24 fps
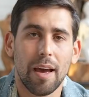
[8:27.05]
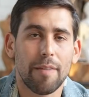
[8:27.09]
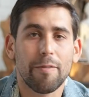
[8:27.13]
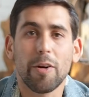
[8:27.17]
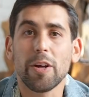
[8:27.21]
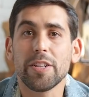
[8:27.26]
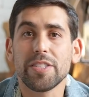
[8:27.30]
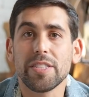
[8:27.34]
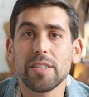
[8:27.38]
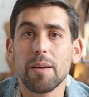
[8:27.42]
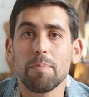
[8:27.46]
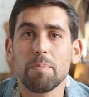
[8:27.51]
And
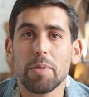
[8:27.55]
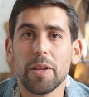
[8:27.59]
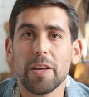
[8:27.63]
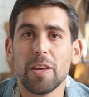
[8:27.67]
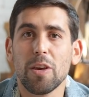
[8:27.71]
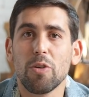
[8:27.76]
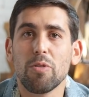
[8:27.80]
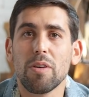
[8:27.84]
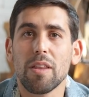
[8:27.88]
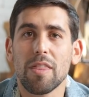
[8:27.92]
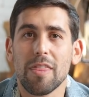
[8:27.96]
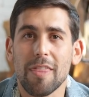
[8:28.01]
very simply,
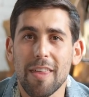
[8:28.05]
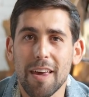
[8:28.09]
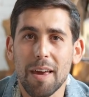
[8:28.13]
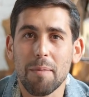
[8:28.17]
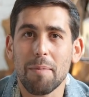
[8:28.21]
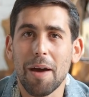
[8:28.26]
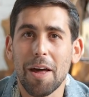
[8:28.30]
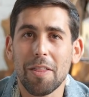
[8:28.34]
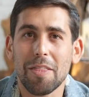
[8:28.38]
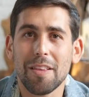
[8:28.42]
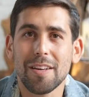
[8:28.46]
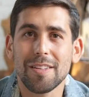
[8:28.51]
you can think
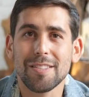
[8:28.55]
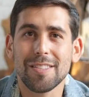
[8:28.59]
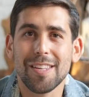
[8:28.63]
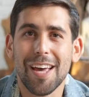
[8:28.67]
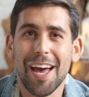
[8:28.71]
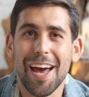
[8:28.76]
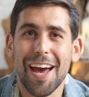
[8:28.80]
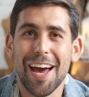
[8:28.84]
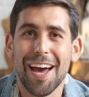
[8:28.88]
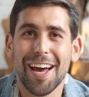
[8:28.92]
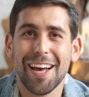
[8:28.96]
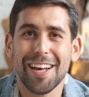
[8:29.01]
about this
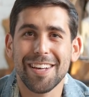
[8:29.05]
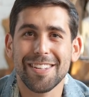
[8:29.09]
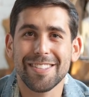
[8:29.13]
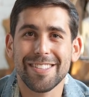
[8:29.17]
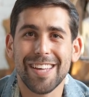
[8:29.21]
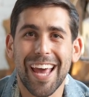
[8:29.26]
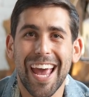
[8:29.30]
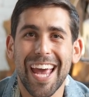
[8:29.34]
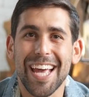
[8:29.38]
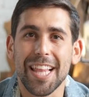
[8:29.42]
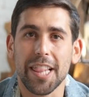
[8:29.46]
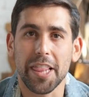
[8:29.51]
as
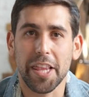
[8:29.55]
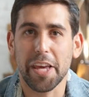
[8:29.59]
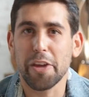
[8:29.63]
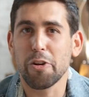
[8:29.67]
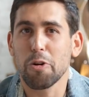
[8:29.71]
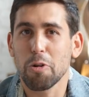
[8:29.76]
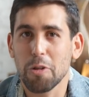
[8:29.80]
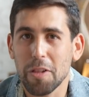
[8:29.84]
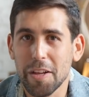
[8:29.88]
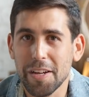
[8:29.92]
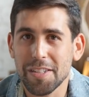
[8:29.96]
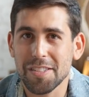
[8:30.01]
a
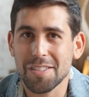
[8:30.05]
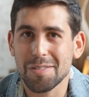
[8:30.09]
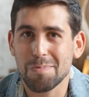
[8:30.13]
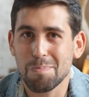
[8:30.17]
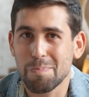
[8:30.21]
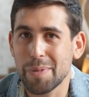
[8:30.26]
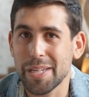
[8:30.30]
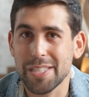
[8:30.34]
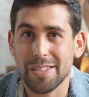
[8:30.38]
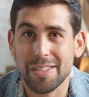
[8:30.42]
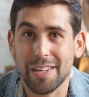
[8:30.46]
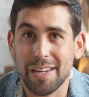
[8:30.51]
leaderless
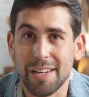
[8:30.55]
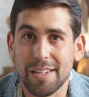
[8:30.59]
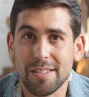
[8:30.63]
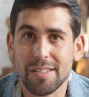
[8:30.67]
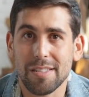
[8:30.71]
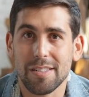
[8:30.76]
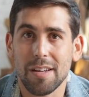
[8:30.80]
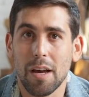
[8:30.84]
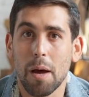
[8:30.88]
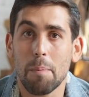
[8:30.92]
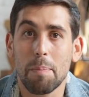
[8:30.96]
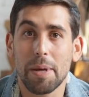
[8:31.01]

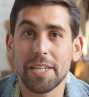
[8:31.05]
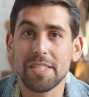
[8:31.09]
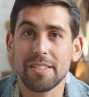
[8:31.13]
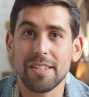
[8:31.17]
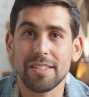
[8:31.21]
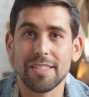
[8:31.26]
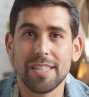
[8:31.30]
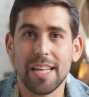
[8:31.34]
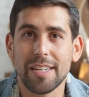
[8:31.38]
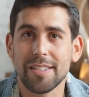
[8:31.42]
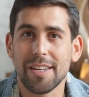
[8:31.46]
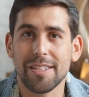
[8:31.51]
business, a
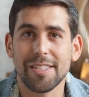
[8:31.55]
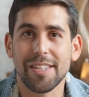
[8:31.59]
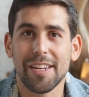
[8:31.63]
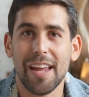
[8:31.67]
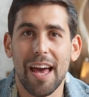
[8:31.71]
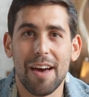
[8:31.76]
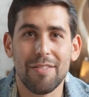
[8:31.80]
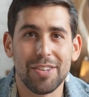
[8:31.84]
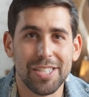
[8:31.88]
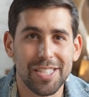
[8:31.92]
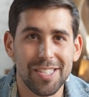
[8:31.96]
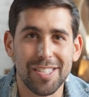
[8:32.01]
business that doesn't
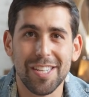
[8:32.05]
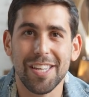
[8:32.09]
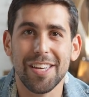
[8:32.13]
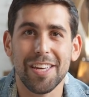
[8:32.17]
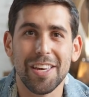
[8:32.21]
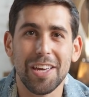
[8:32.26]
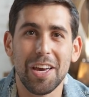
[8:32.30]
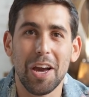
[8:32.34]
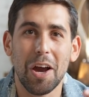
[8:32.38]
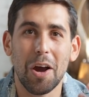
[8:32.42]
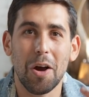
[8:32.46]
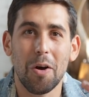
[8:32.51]
have a
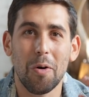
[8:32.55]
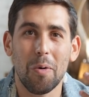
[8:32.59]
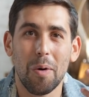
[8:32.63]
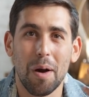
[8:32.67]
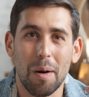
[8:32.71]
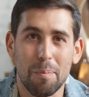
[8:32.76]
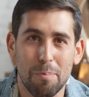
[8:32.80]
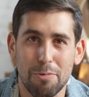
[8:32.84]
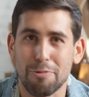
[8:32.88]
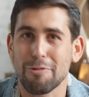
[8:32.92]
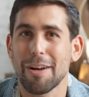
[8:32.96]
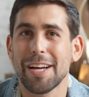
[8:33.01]
CEO, a
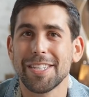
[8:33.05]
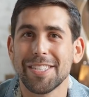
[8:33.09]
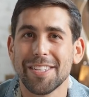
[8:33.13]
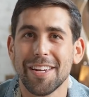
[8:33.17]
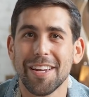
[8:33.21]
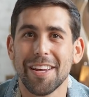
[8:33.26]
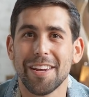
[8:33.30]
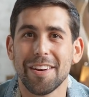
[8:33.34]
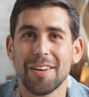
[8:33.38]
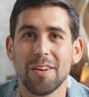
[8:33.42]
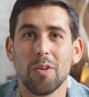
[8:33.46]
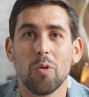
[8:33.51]

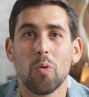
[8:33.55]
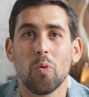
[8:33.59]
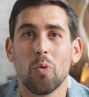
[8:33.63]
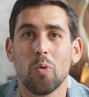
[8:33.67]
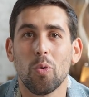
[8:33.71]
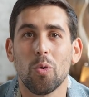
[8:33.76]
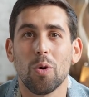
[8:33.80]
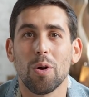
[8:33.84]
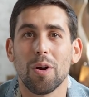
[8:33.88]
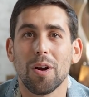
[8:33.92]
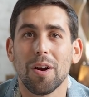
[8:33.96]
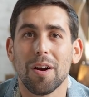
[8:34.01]
president,
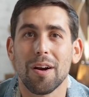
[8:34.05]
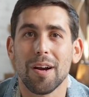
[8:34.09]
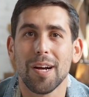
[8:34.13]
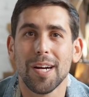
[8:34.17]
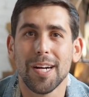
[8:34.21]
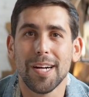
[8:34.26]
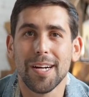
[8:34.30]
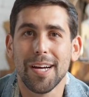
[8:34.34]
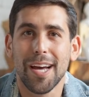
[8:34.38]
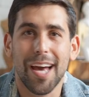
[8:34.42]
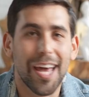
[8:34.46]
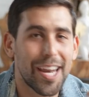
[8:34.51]
or
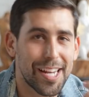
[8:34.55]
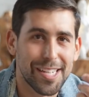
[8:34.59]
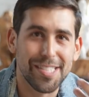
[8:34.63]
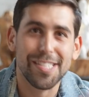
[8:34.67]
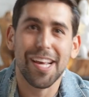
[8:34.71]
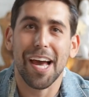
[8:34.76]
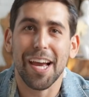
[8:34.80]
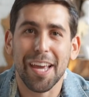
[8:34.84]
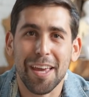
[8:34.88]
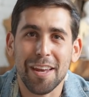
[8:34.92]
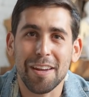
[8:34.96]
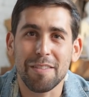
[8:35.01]
an
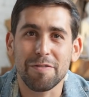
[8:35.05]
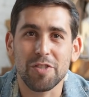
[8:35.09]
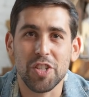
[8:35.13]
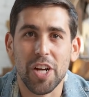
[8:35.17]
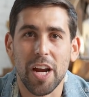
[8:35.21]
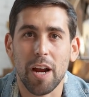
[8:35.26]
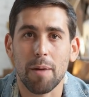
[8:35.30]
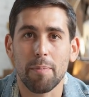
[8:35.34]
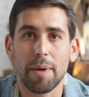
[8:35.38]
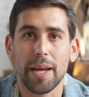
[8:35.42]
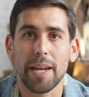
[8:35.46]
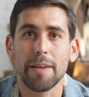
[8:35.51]
executive
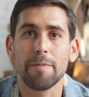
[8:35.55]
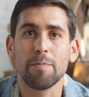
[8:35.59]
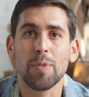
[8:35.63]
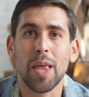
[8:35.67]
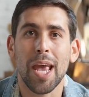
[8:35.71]
chairman.